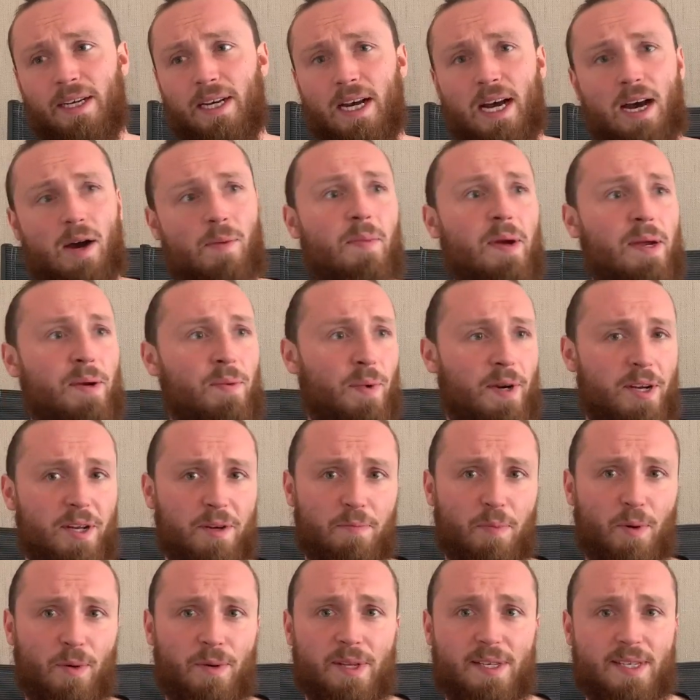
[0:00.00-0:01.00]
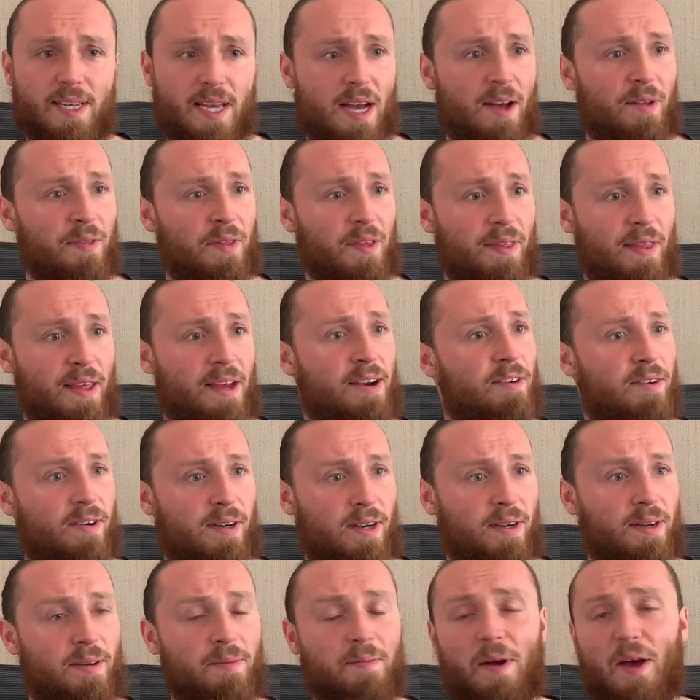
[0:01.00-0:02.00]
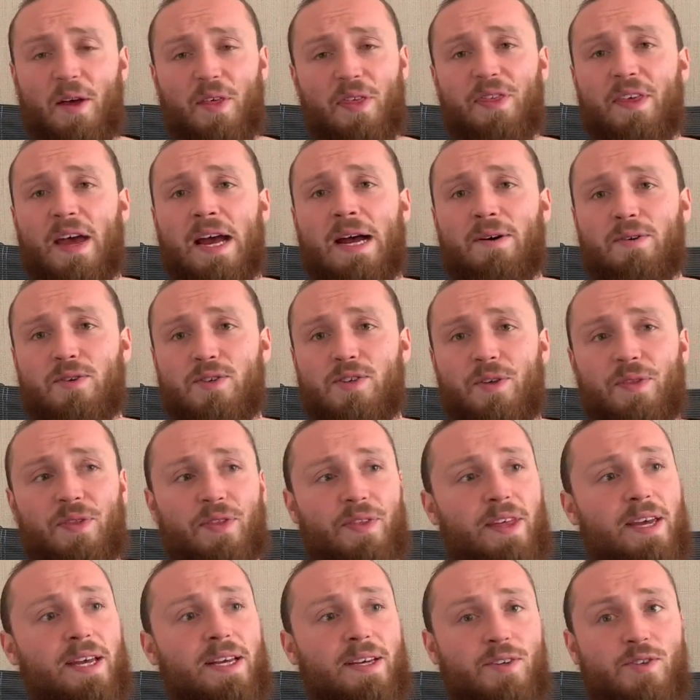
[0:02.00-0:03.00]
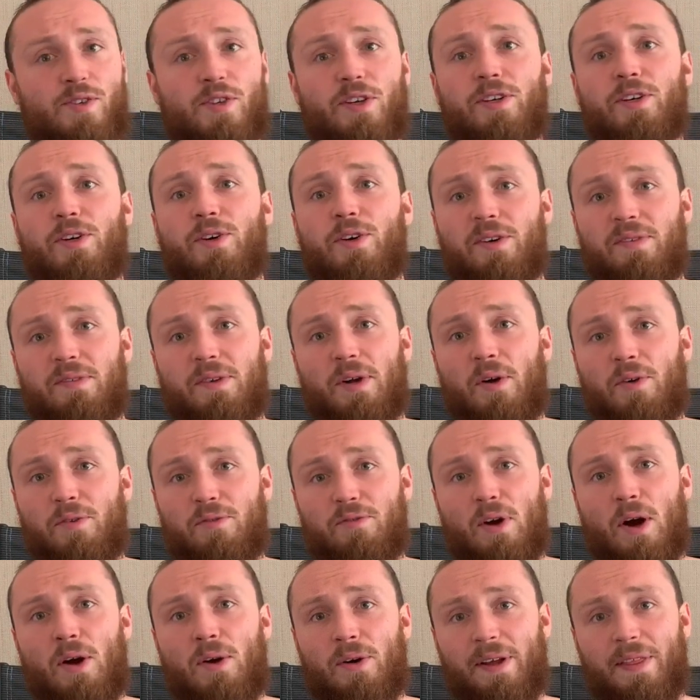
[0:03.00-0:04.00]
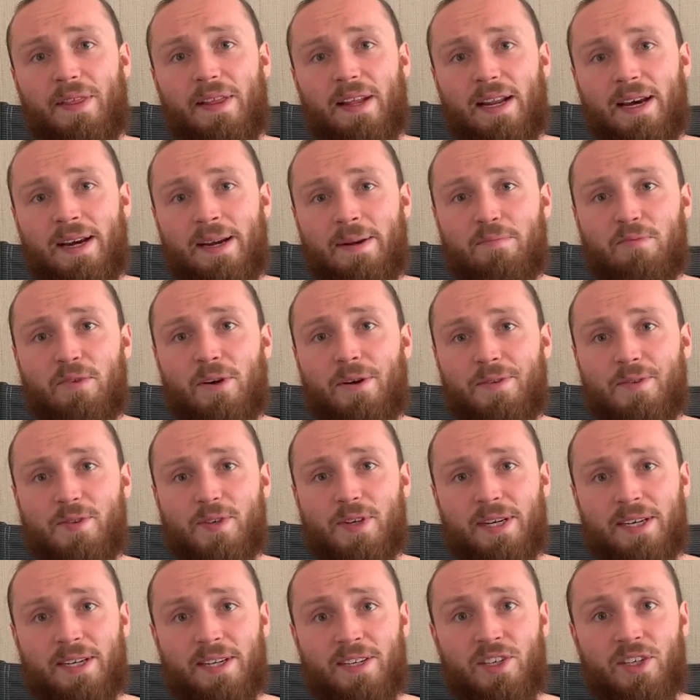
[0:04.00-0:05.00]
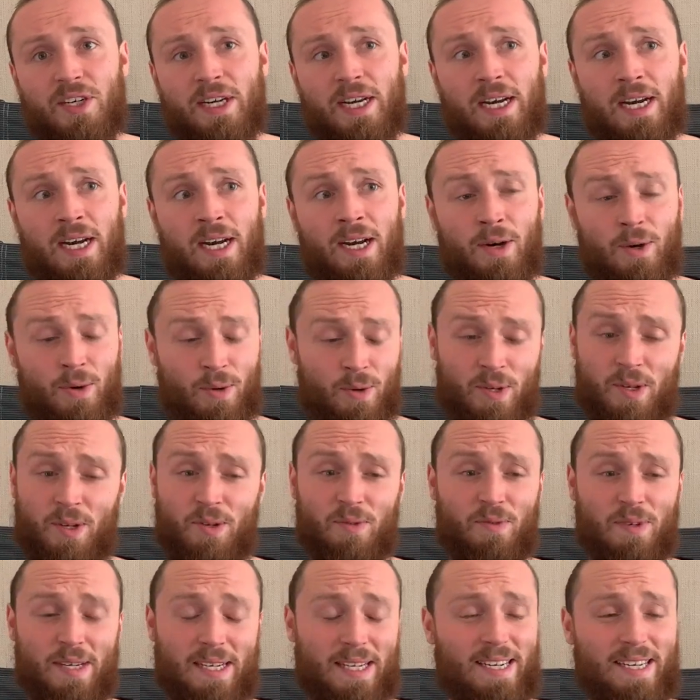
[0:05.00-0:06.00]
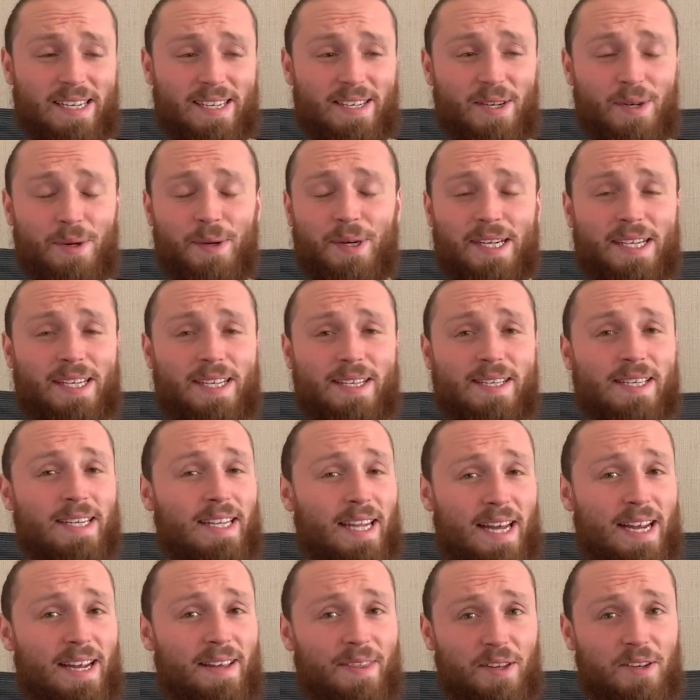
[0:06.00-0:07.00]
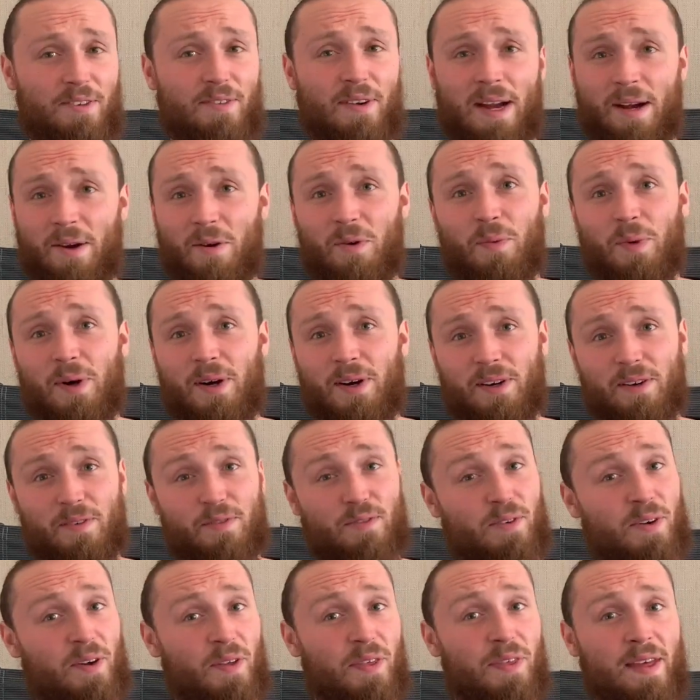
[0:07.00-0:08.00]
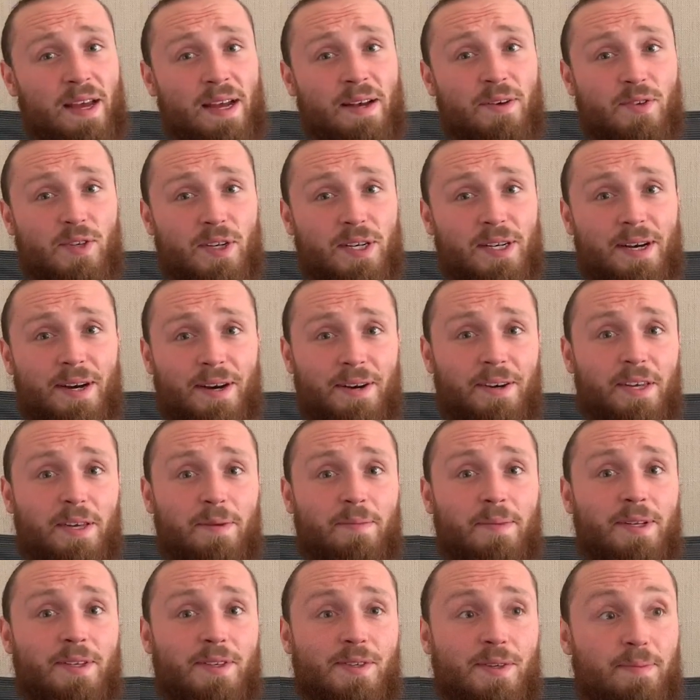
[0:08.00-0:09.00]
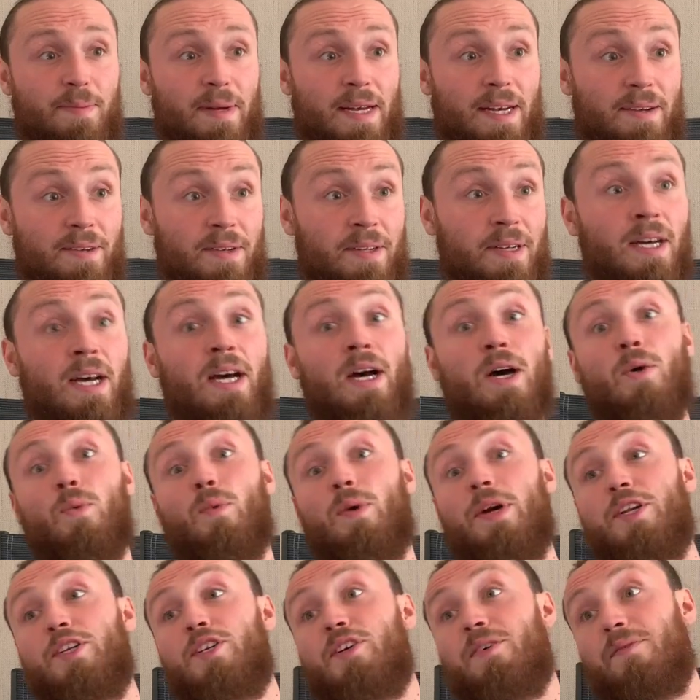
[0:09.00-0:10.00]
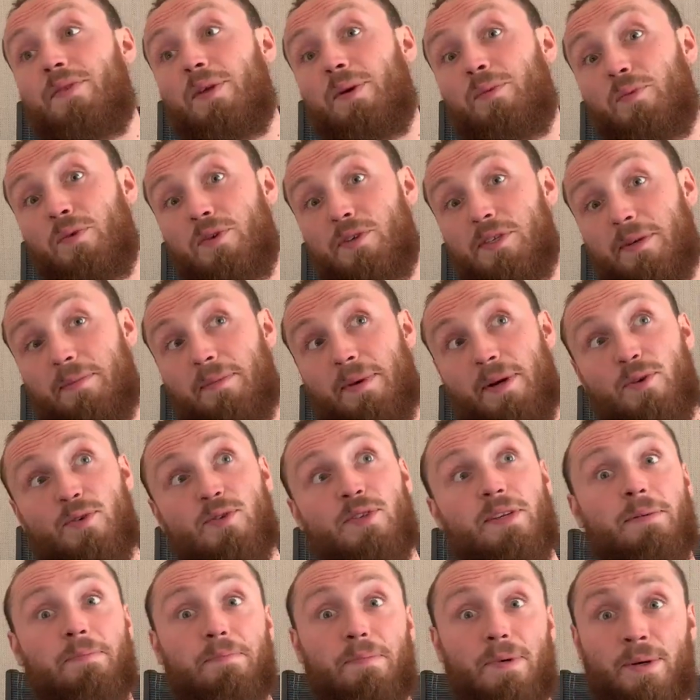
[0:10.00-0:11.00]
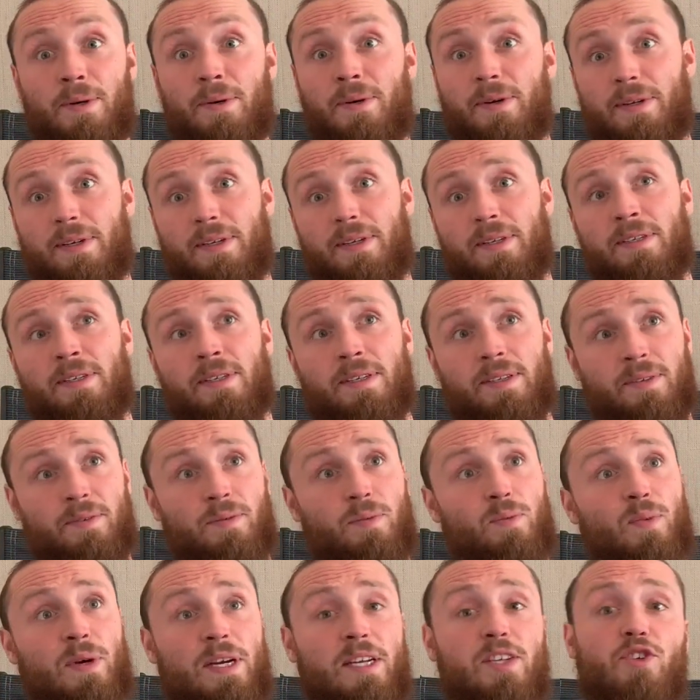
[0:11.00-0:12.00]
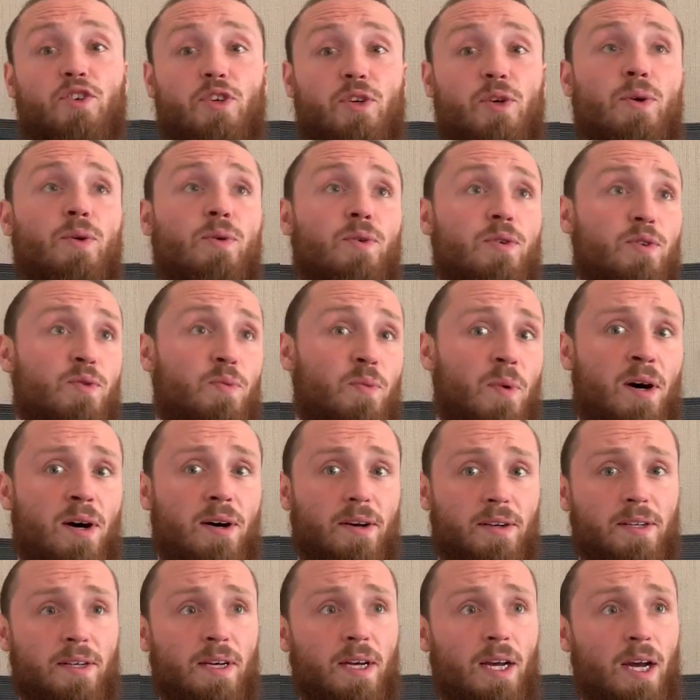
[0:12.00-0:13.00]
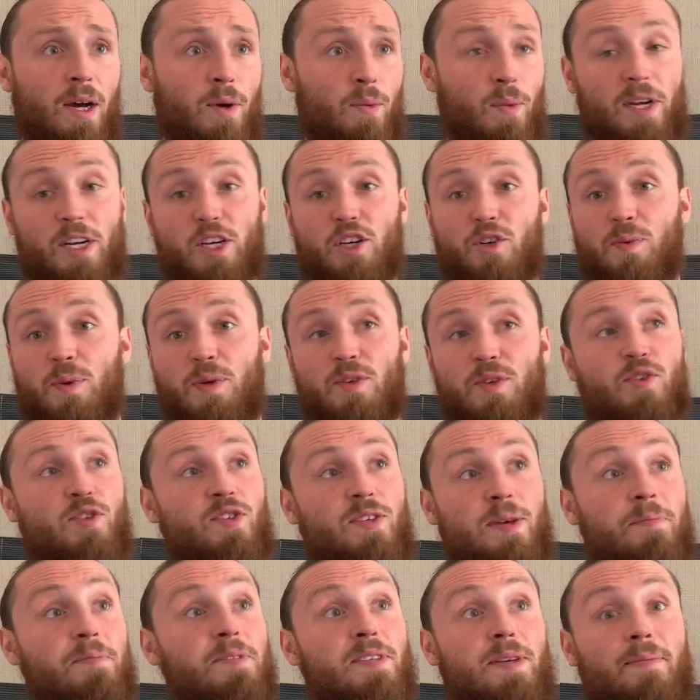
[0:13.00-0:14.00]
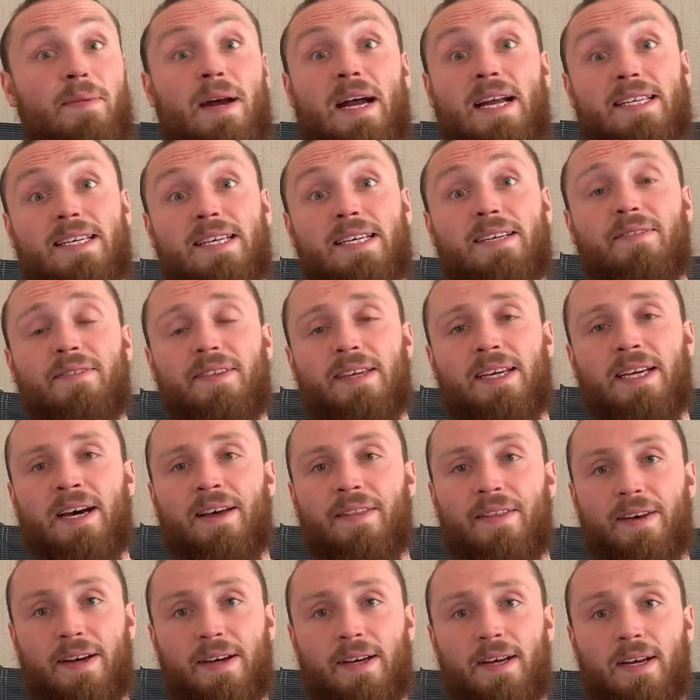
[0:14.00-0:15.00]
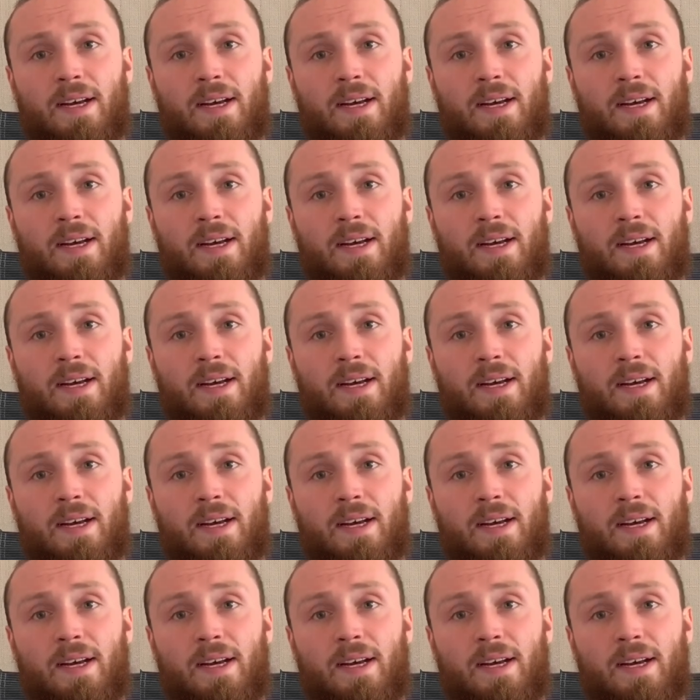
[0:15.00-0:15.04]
I mean, when you point out that there are 1,000 things that could have gone wrong in the late Bronze Age, all you're really doing is laying the groundwork for 1,000 arguments about which of them was the most important and which caused what, which was symptomatic of the other.